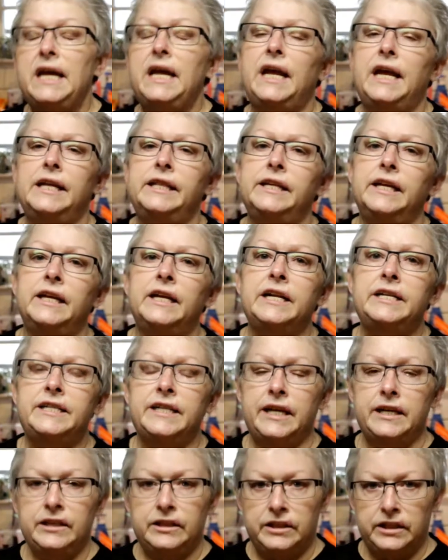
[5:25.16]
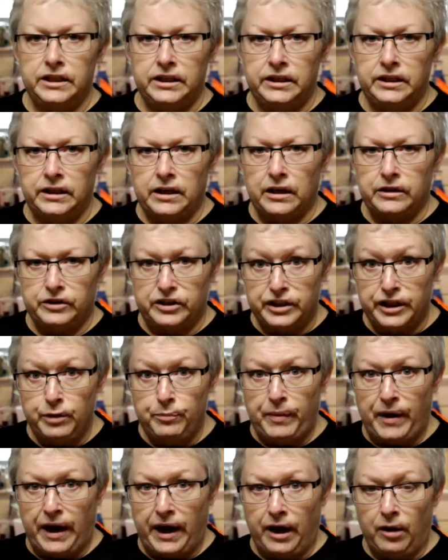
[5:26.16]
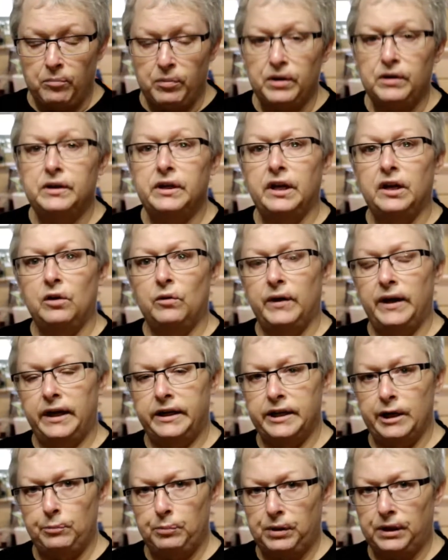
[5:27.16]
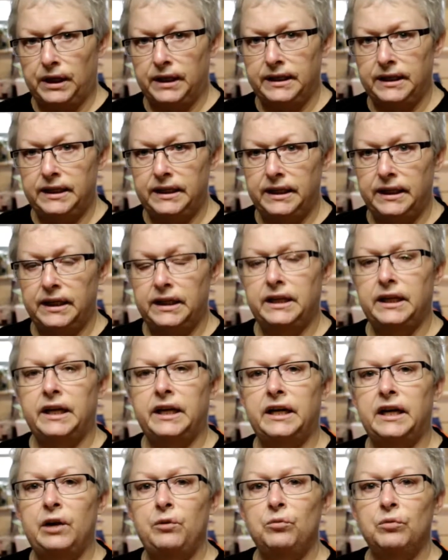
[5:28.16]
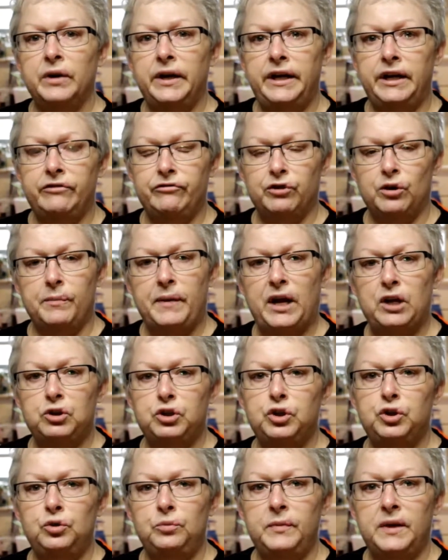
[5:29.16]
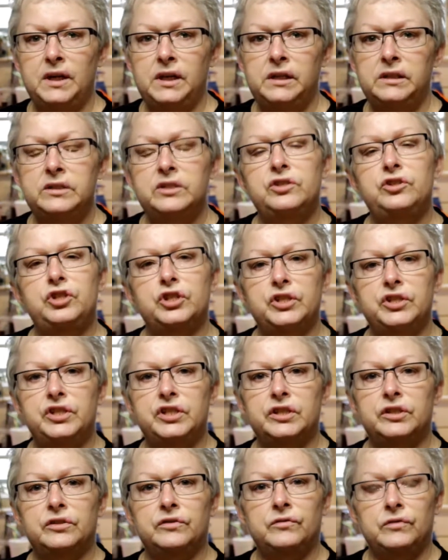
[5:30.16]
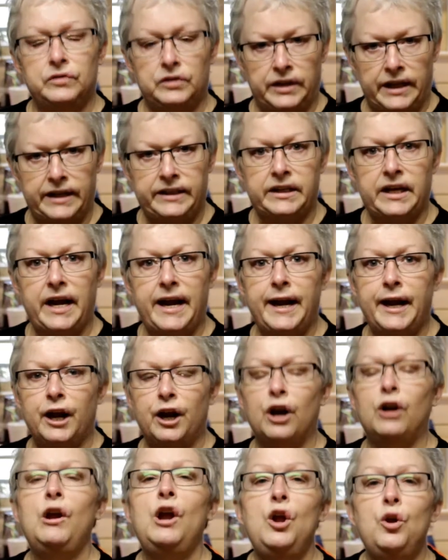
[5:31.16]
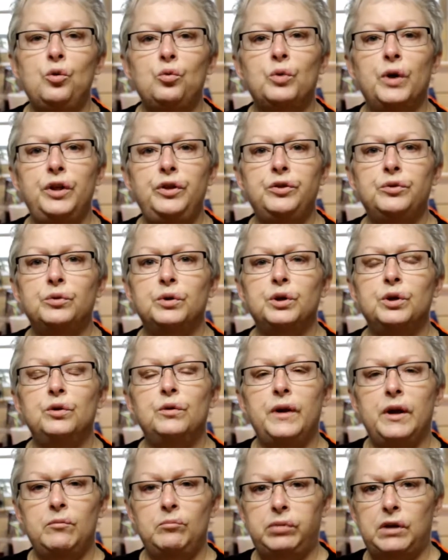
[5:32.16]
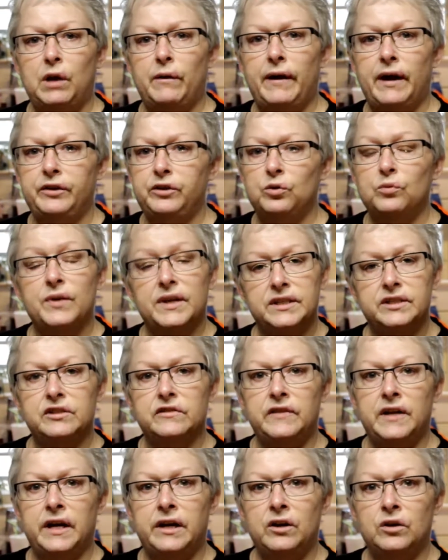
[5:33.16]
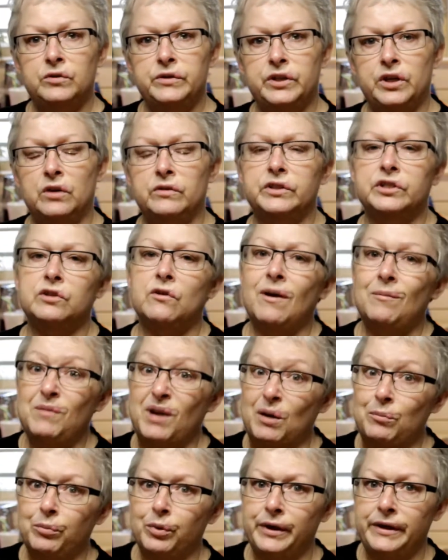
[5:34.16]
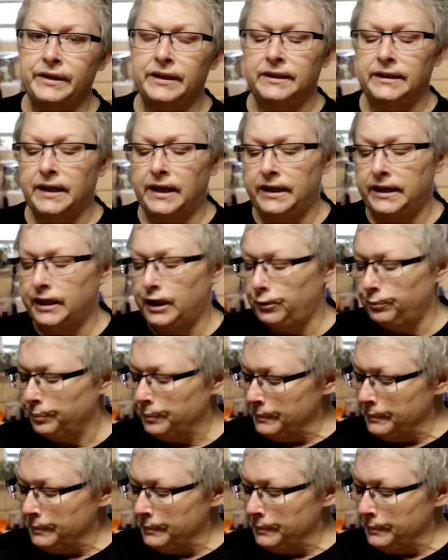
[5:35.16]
And then I take the CPAP and go ahead and I plug it in and I run it for about 2 minutes just to let the air run through and blow out the rest of that ozone so I'm not breathing that in.